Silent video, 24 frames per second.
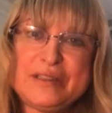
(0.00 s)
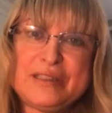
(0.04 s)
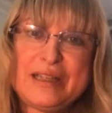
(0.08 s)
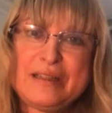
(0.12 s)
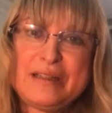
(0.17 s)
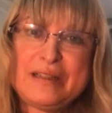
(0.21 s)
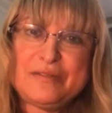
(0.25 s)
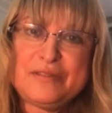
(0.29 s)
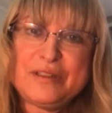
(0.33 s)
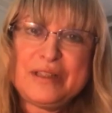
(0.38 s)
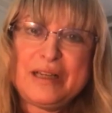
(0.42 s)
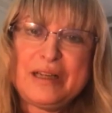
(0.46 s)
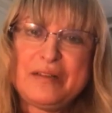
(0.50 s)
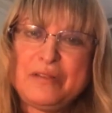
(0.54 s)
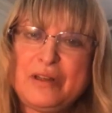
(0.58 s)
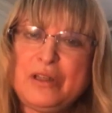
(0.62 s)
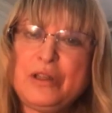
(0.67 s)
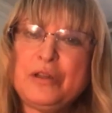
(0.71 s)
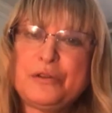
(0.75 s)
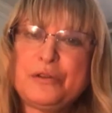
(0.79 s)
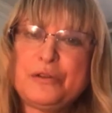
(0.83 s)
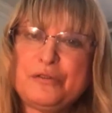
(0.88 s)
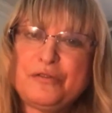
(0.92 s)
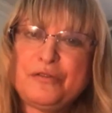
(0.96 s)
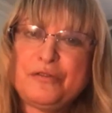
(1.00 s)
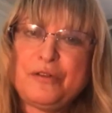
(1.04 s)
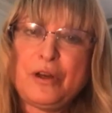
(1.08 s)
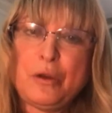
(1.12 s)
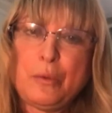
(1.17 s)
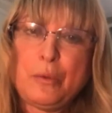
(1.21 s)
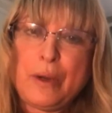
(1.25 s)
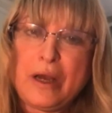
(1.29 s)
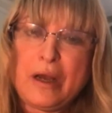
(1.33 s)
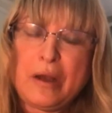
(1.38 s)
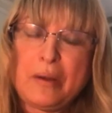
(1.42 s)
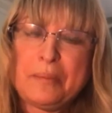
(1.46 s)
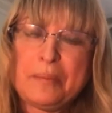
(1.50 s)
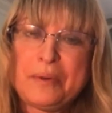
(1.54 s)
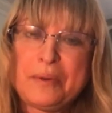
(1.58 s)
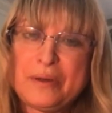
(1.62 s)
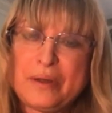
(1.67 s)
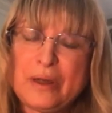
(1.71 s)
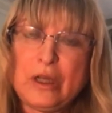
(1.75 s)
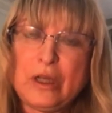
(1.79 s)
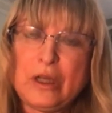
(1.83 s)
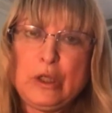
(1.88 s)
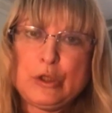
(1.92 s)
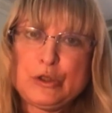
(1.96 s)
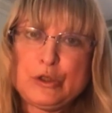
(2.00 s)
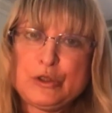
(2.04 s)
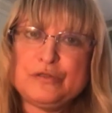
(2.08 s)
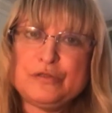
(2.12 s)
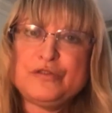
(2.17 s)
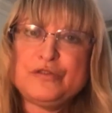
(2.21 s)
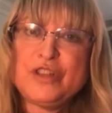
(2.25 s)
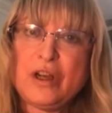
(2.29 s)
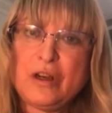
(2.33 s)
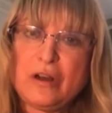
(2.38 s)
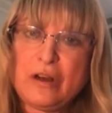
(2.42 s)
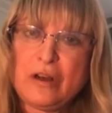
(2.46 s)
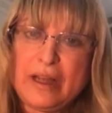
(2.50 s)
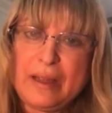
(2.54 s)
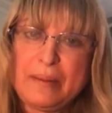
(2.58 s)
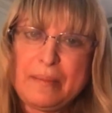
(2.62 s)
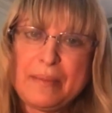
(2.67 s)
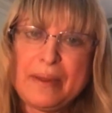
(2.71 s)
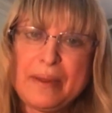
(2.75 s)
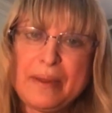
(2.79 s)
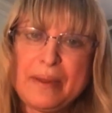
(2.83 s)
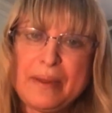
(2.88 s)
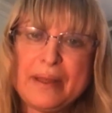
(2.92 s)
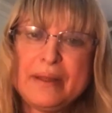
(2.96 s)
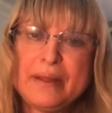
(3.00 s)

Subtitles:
to have a lot of follow-up, a lot of time,